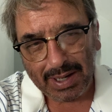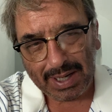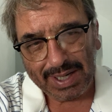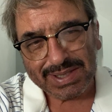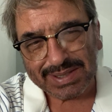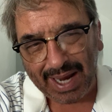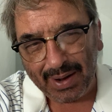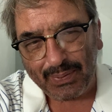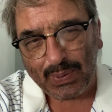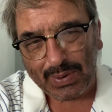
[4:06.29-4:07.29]
and I
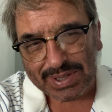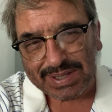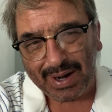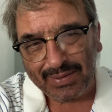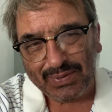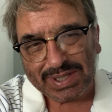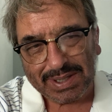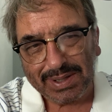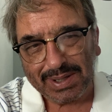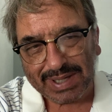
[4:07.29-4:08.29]
first started
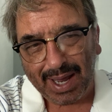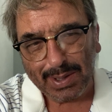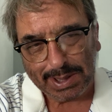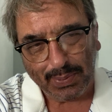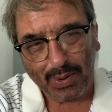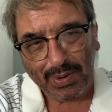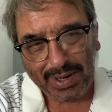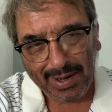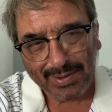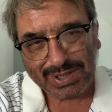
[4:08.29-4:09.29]
visiting the towns 4
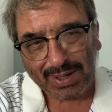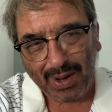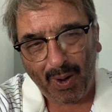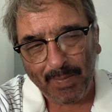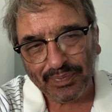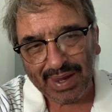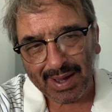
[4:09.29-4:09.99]
years ago,